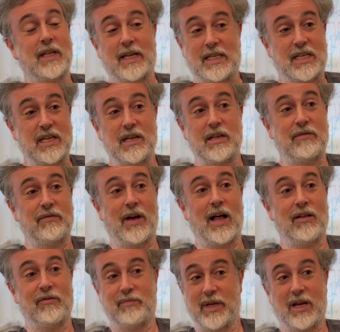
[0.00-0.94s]
It did
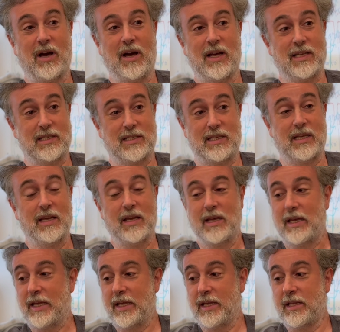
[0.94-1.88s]
evolve because
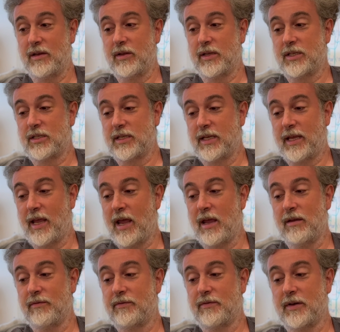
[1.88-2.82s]
it
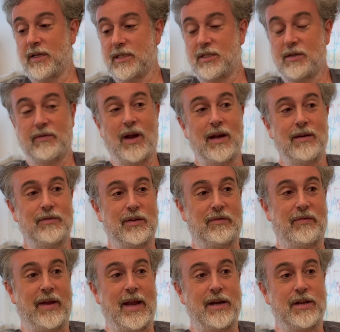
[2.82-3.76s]
gave a survival
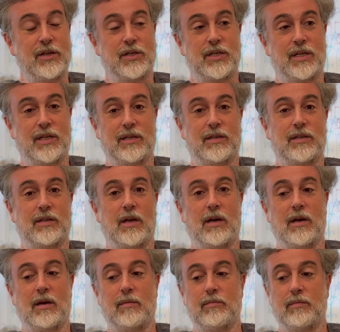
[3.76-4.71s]
advantage to
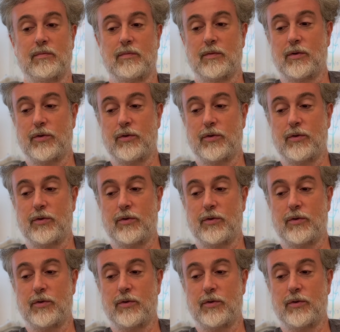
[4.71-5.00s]
um,